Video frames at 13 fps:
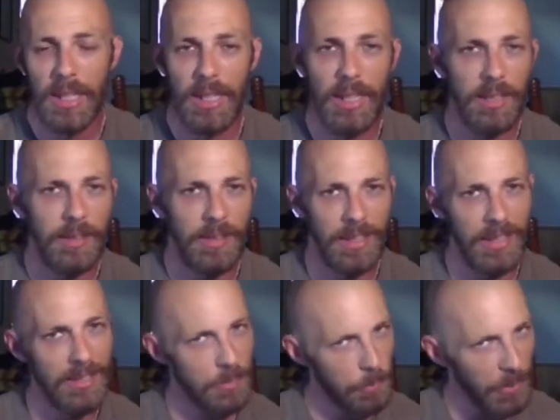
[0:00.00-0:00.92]

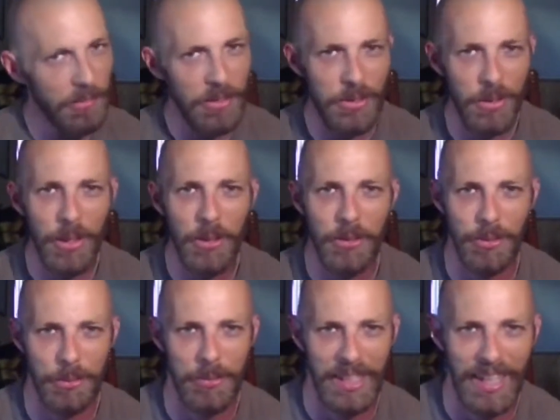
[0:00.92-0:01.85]
it's a bit of a trigger
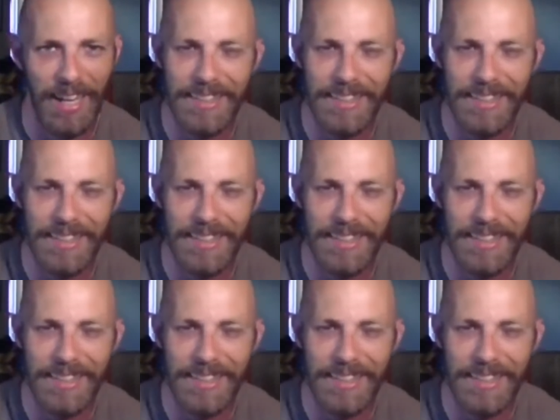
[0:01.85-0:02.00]
for me.